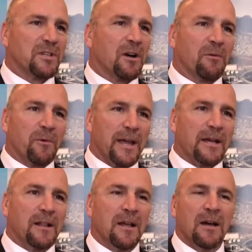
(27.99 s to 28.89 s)
our
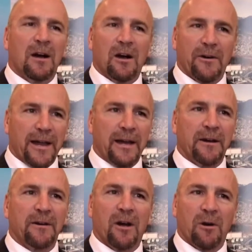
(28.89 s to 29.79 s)
rail, our
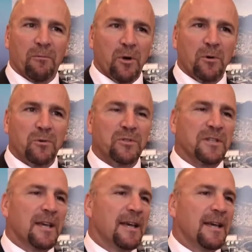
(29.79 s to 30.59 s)
air, our roads,